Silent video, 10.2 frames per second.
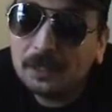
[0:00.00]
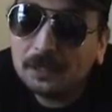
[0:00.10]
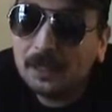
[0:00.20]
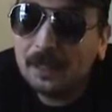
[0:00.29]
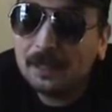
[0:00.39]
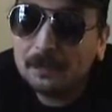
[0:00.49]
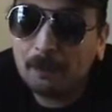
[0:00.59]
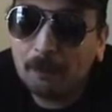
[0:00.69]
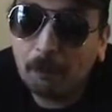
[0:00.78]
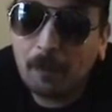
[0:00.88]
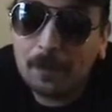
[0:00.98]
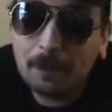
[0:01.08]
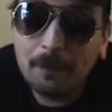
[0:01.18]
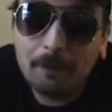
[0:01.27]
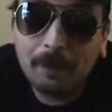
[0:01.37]
I say it is a bit
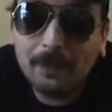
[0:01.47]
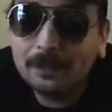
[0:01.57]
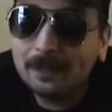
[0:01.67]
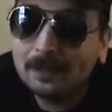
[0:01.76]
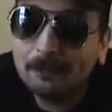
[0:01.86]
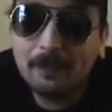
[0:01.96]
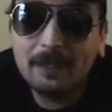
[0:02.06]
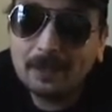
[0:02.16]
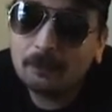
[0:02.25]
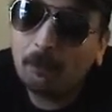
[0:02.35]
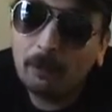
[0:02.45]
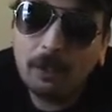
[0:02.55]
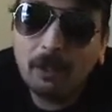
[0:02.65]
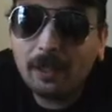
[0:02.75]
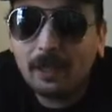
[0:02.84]
random in places, but then that's what we
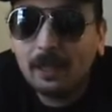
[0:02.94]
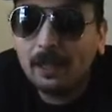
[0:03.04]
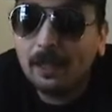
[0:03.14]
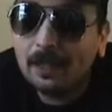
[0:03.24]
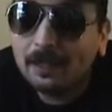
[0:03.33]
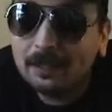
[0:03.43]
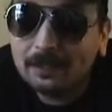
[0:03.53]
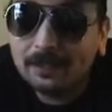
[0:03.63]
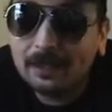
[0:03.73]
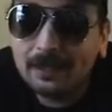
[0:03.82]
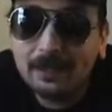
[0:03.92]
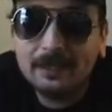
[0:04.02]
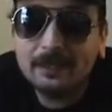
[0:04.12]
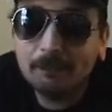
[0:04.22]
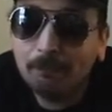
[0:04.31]
like, and it
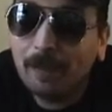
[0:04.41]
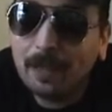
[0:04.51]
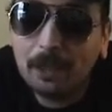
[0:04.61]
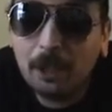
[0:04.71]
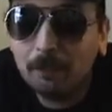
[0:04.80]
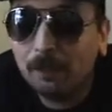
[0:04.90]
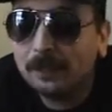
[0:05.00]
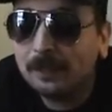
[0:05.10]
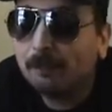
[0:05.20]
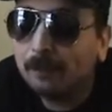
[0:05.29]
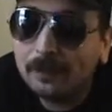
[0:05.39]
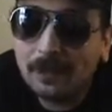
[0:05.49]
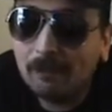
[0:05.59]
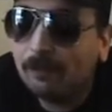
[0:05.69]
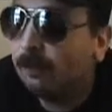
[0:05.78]
is mega low budget, but
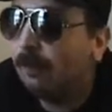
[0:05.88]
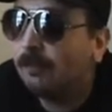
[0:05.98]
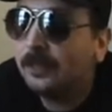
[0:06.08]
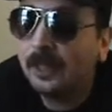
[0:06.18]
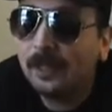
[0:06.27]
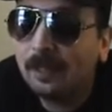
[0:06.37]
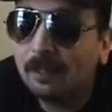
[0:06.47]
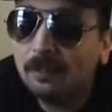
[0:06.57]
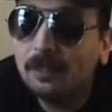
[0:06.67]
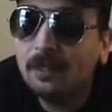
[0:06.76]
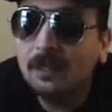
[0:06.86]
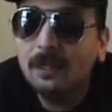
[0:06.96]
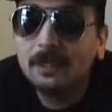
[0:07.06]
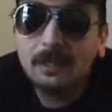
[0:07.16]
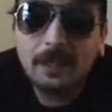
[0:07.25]
definitely worth checking out.
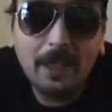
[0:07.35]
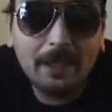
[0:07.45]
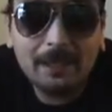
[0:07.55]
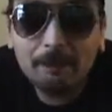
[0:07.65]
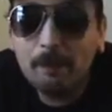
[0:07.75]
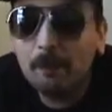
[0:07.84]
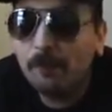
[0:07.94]
So yeah, that's been